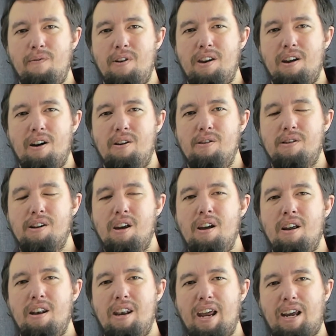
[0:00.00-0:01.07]
videos
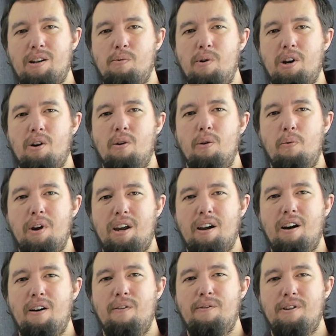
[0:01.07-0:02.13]
next week or the week
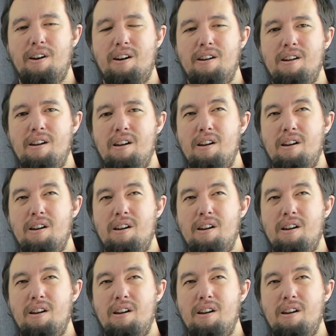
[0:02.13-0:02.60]
after,